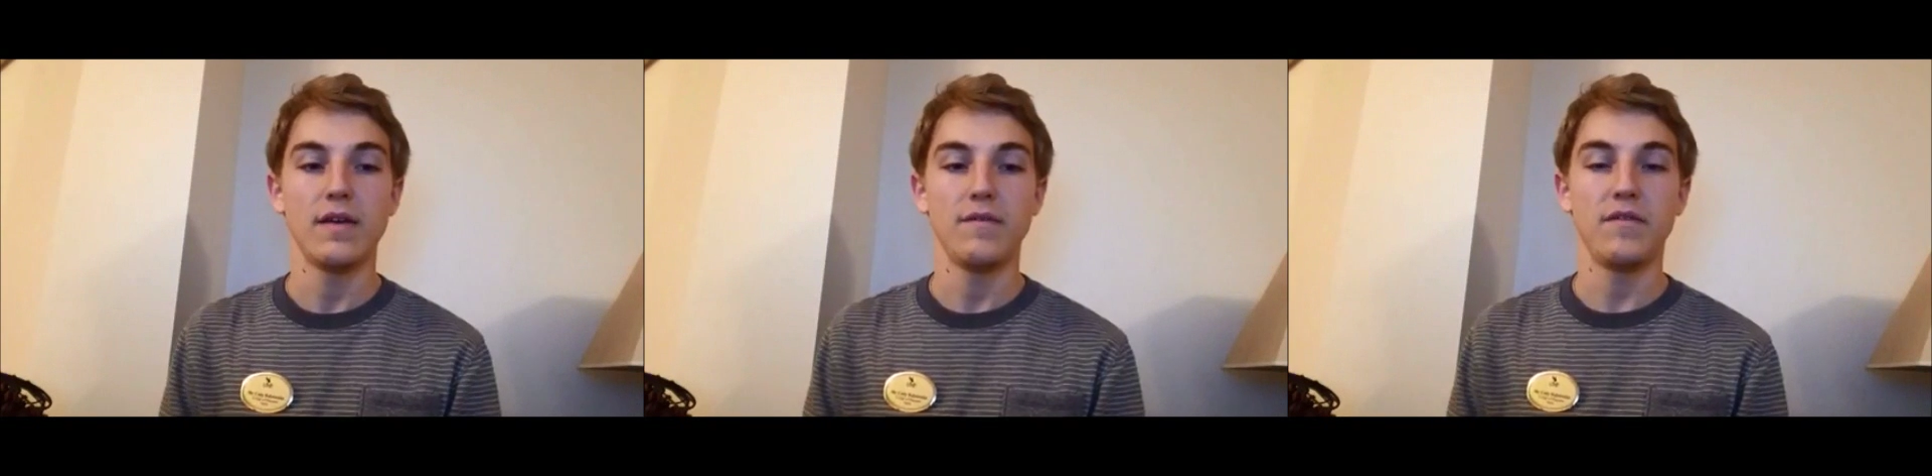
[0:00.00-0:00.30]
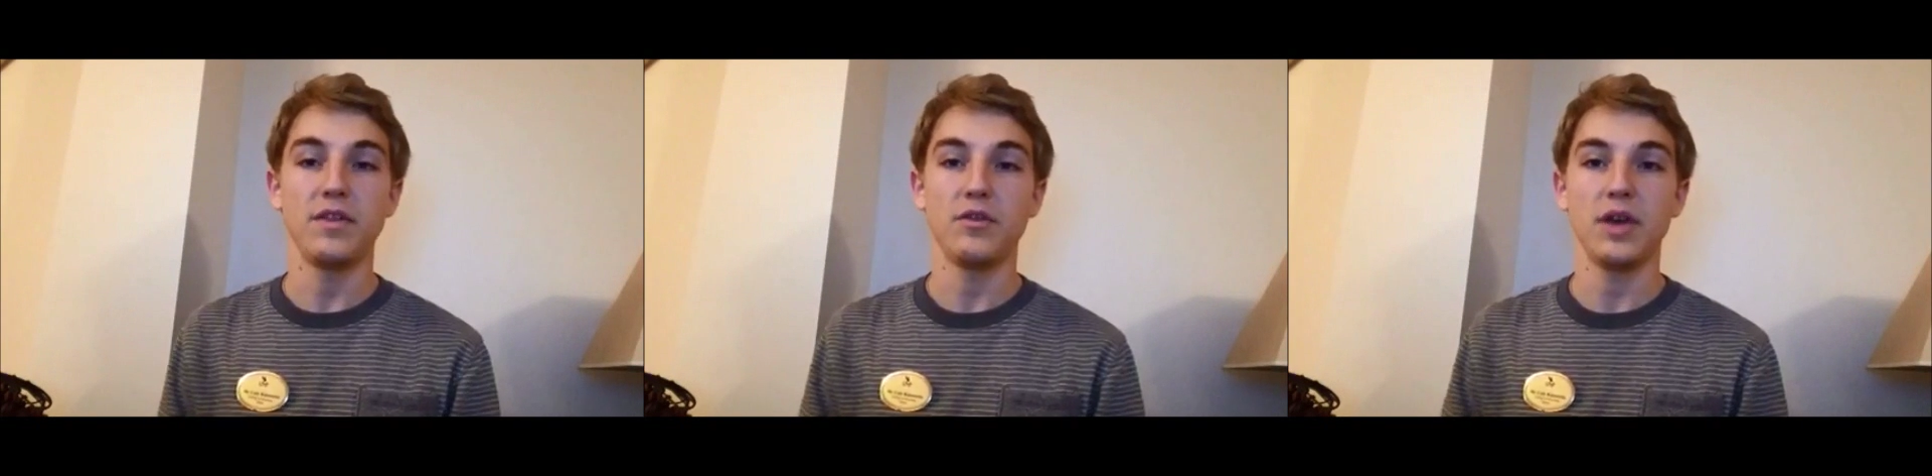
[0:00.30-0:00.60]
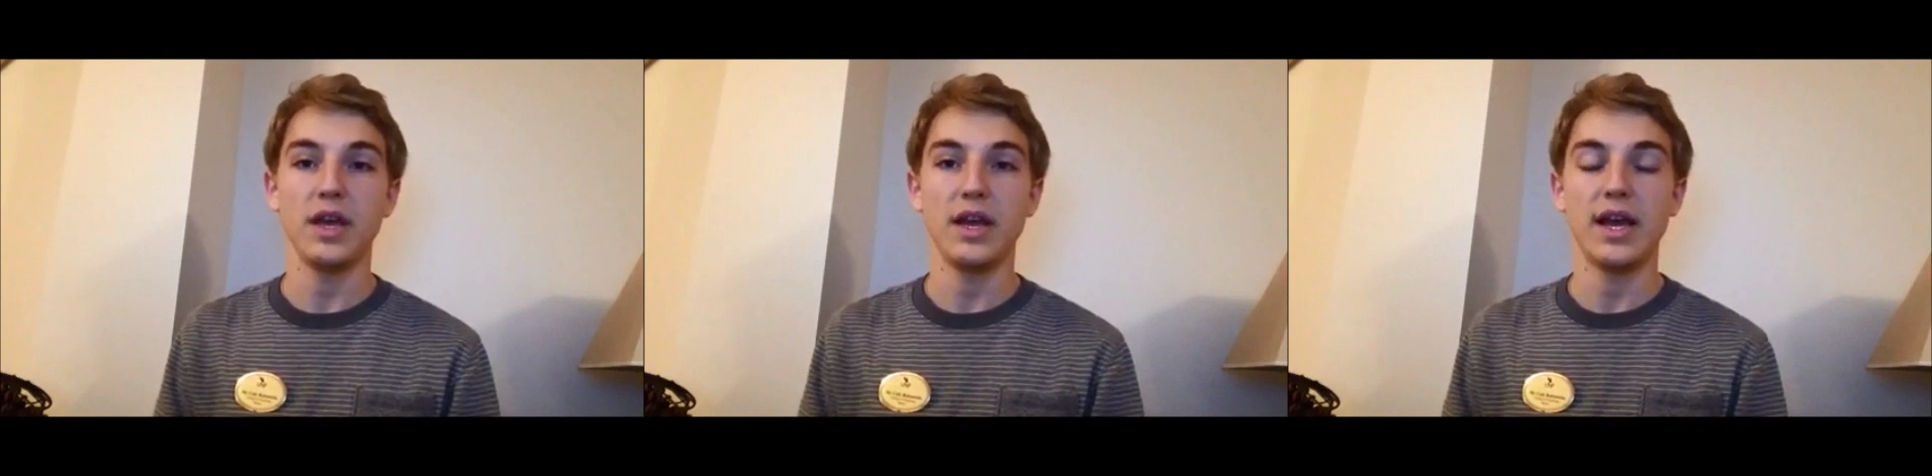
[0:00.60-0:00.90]
fifth
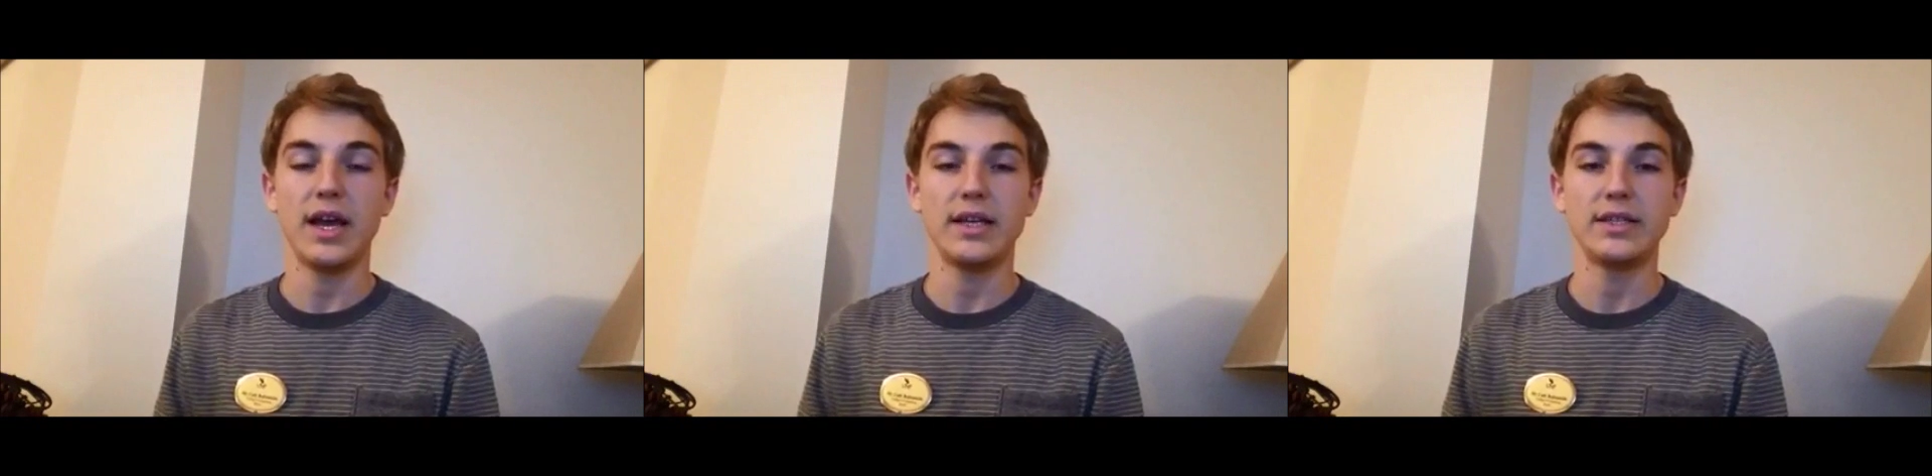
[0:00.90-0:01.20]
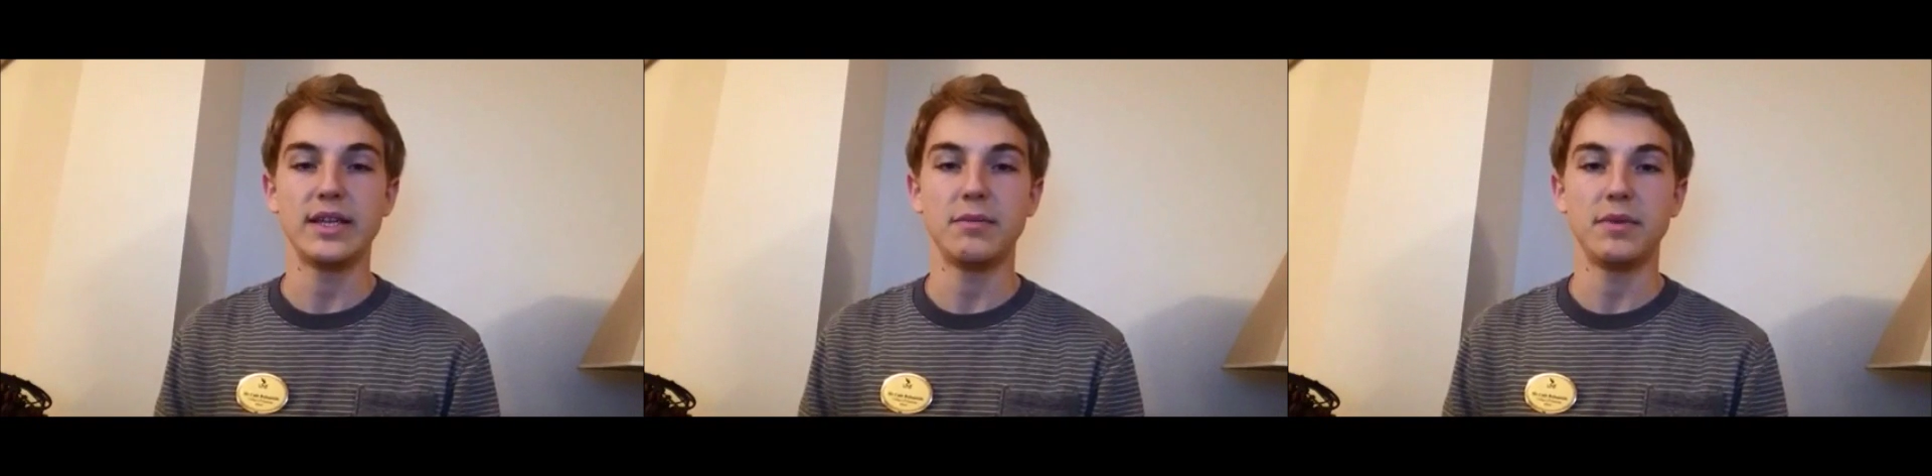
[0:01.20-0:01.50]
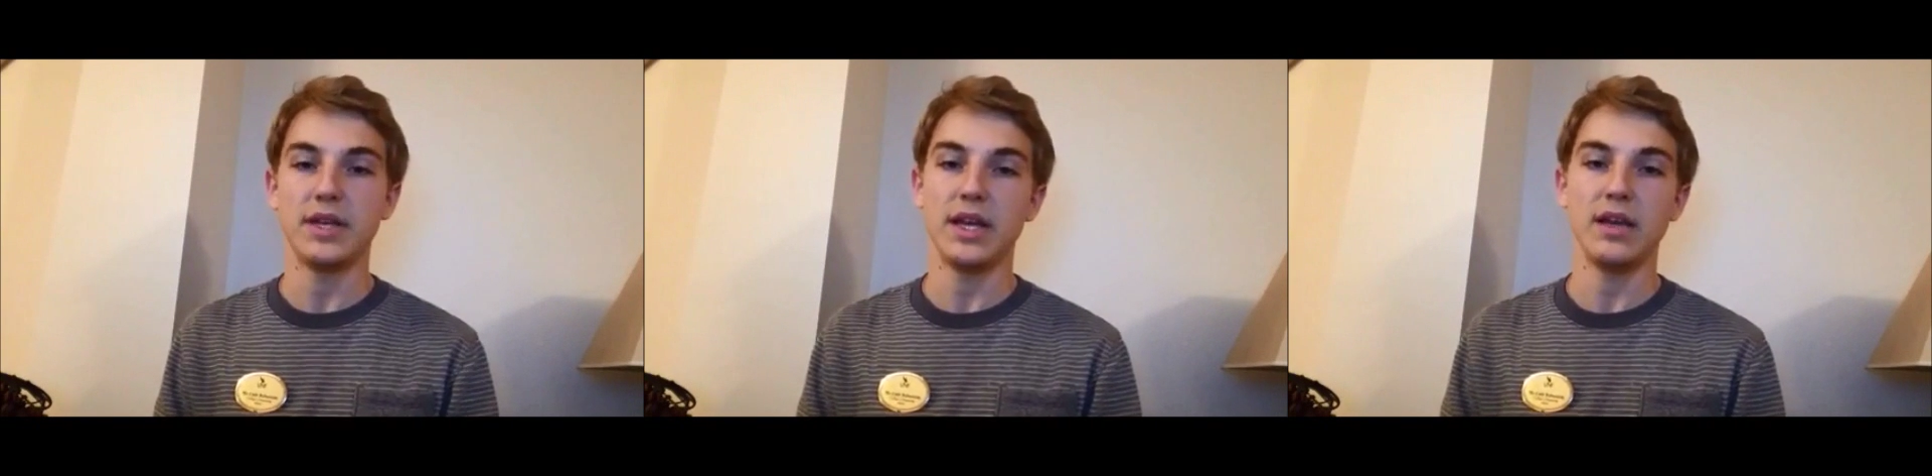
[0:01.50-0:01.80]
grade at San
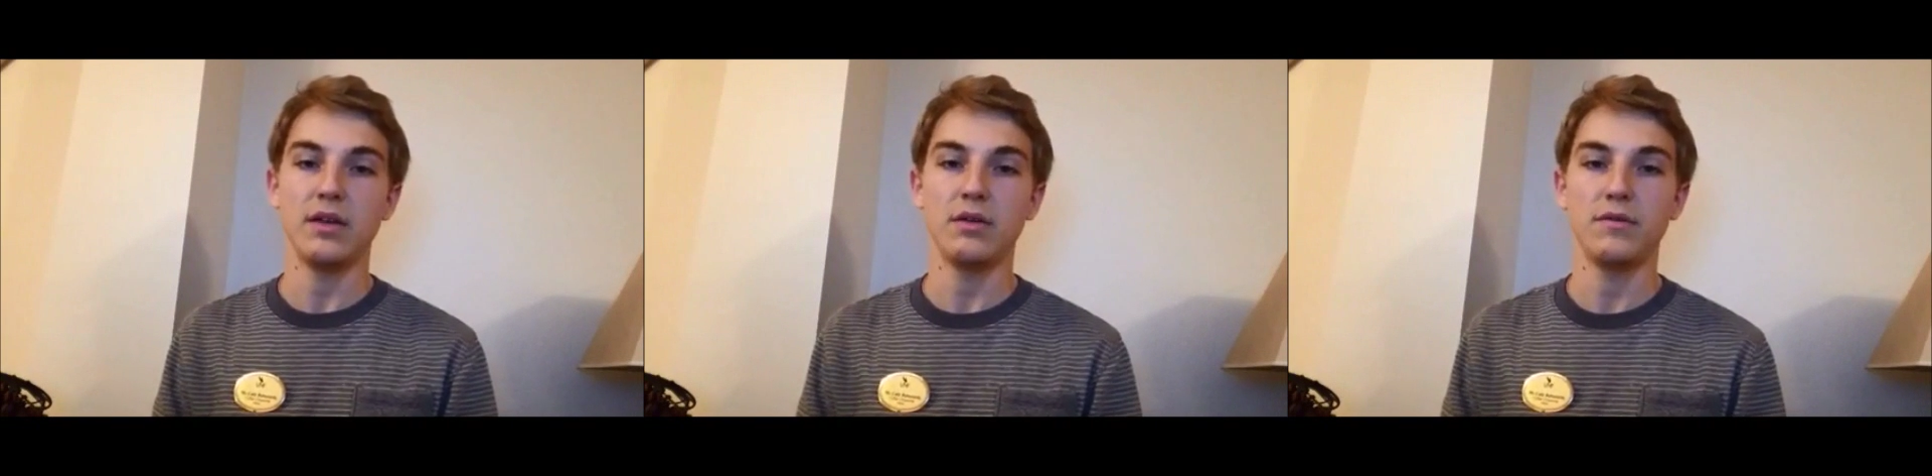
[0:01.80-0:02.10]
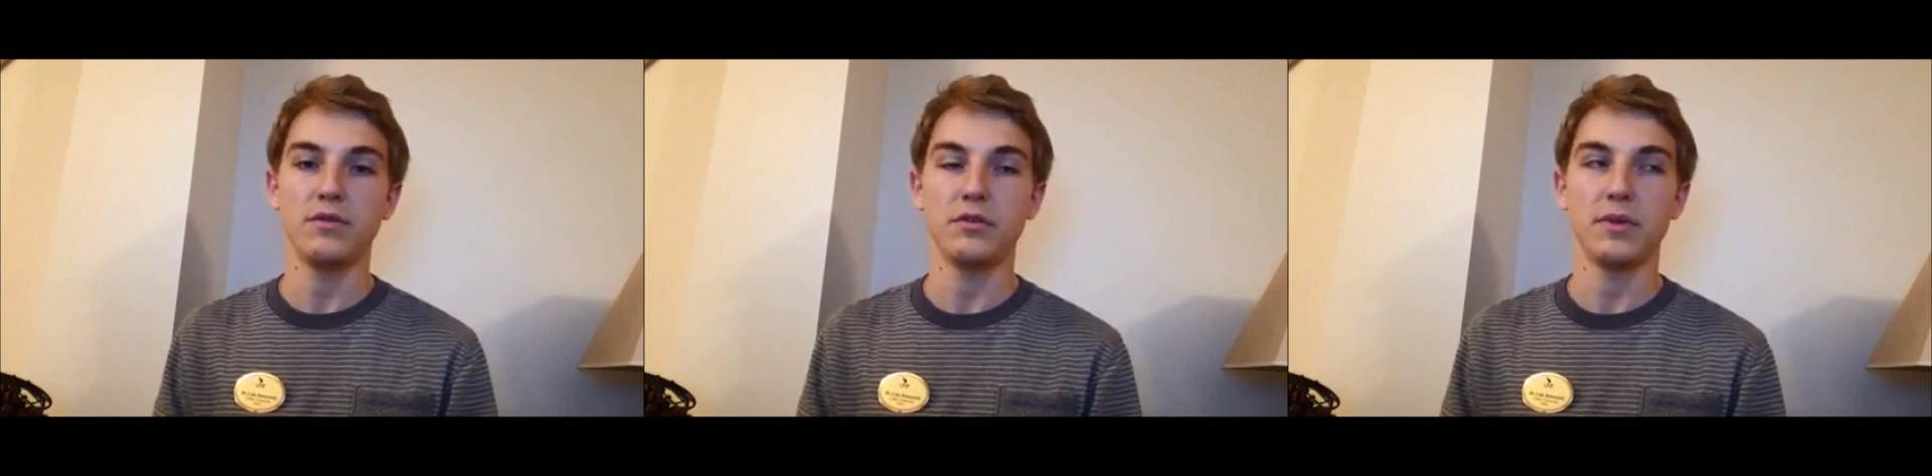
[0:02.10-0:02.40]
Mateo for